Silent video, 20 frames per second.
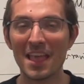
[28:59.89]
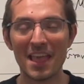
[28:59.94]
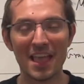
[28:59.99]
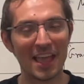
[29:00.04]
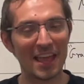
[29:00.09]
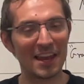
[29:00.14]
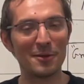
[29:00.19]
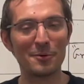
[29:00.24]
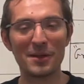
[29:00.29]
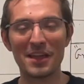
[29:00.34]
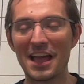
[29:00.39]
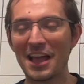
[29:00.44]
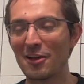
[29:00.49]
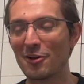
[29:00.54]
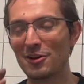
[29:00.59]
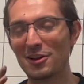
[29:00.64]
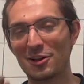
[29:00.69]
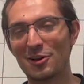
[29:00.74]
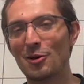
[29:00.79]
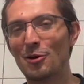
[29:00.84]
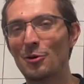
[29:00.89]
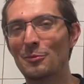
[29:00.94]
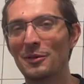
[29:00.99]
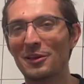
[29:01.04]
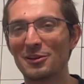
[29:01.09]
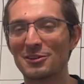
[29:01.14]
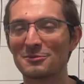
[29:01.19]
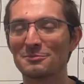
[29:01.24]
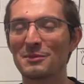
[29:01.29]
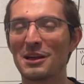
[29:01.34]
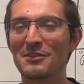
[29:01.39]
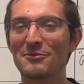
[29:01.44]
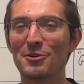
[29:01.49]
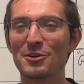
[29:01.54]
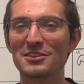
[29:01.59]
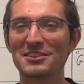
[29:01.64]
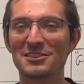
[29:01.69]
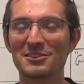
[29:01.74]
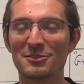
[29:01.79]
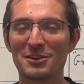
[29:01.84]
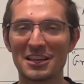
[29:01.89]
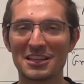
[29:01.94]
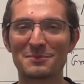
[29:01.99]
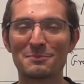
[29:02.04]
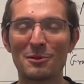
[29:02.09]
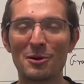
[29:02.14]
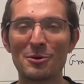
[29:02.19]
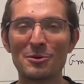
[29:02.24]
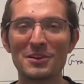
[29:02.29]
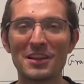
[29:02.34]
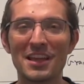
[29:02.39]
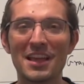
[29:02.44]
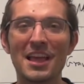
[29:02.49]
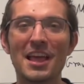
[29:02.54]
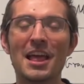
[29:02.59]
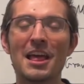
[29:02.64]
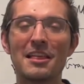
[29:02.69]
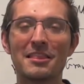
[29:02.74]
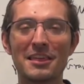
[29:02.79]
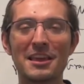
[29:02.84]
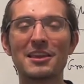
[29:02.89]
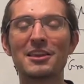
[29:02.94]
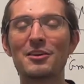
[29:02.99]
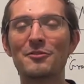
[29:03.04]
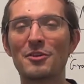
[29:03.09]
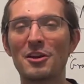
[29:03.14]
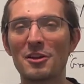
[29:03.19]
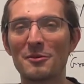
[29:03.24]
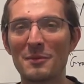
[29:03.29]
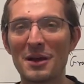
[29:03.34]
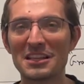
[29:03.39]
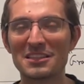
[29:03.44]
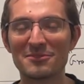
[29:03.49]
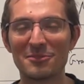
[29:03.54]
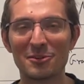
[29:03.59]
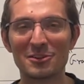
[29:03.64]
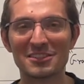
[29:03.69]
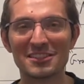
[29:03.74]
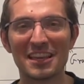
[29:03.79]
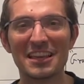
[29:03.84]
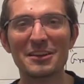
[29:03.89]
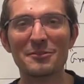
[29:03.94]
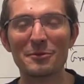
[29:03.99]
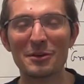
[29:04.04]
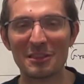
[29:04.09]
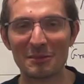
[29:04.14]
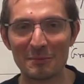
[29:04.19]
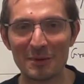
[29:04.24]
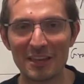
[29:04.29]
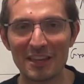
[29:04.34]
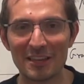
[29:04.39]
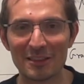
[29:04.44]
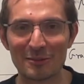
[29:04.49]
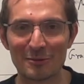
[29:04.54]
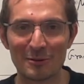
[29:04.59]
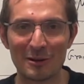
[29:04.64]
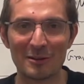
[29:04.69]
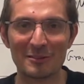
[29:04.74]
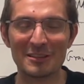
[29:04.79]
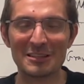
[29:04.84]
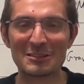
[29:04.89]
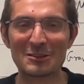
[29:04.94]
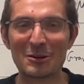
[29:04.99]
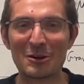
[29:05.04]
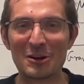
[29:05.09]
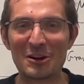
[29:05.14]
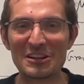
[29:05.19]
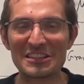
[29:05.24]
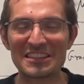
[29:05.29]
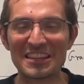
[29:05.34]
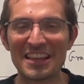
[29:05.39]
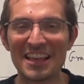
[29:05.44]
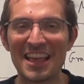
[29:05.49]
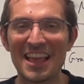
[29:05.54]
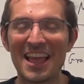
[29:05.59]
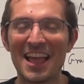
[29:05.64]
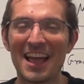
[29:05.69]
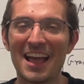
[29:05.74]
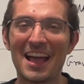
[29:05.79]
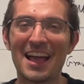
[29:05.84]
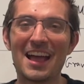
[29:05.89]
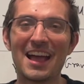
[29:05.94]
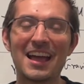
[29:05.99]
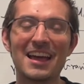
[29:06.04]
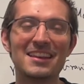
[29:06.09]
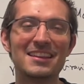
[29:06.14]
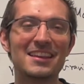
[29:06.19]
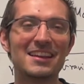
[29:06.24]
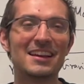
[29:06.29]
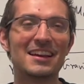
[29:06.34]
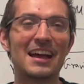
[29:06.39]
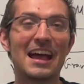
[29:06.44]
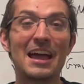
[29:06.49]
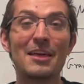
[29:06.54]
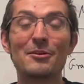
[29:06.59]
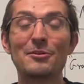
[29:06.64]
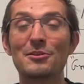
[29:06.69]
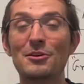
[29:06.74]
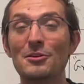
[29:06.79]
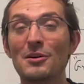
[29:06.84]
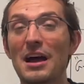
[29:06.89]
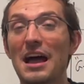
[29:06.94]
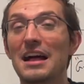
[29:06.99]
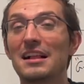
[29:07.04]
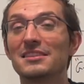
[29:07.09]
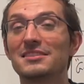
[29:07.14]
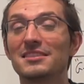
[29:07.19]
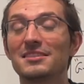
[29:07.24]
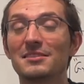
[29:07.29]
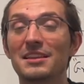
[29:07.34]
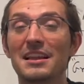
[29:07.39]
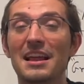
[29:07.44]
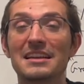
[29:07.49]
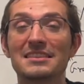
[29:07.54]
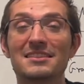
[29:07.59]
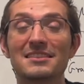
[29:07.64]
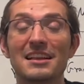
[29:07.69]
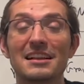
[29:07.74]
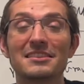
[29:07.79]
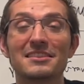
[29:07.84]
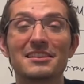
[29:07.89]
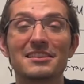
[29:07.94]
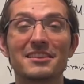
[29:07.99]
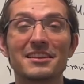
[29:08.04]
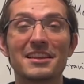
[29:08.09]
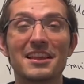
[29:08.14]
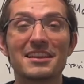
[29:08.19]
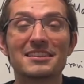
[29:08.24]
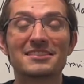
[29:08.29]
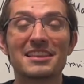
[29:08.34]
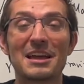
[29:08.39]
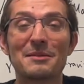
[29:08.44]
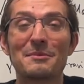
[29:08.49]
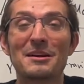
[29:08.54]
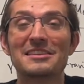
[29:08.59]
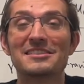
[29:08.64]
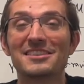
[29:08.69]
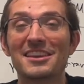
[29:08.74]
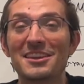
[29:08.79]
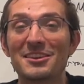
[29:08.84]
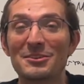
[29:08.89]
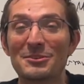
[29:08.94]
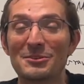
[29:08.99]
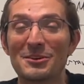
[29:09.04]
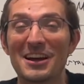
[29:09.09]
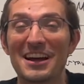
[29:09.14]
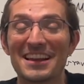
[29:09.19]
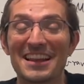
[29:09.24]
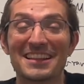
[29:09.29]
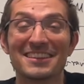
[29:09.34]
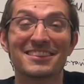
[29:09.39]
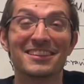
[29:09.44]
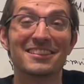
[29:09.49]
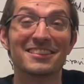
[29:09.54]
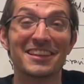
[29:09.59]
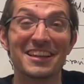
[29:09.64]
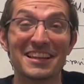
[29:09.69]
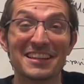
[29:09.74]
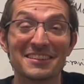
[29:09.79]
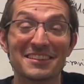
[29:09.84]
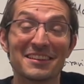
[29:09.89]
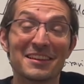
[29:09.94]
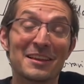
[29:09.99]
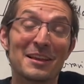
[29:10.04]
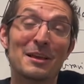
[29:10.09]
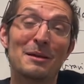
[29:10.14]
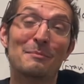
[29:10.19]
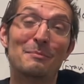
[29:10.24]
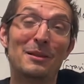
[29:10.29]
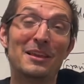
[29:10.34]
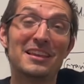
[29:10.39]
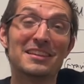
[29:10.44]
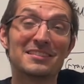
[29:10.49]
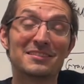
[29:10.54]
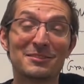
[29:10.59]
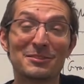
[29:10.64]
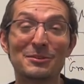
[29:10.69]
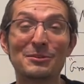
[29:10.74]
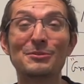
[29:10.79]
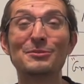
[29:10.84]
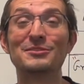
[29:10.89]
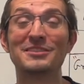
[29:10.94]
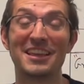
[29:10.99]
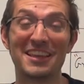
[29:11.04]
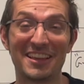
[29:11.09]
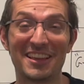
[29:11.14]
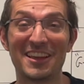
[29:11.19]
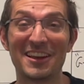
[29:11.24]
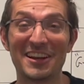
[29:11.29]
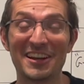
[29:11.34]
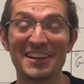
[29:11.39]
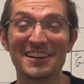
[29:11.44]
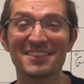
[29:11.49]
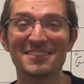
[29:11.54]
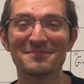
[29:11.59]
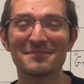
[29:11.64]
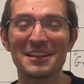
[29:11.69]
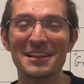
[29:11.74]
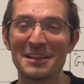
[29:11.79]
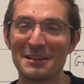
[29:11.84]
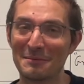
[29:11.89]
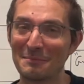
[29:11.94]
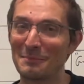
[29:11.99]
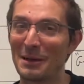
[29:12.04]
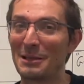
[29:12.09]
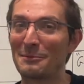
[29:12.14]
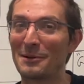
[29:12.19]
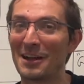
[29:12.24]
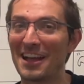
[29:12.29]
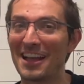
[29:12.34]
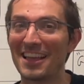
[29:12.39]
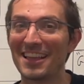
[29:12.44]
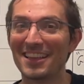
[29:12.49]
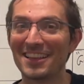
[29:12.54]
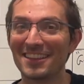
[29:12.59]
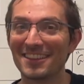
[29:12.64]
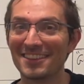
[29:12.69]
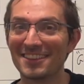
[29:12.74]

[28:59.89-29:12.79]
Anyway, gonna go because my voice is gonna explode. Thank you very much for staying with me throughout this course. And I don't know, until the next time I see you. And until then, please do take care. Bye-bye.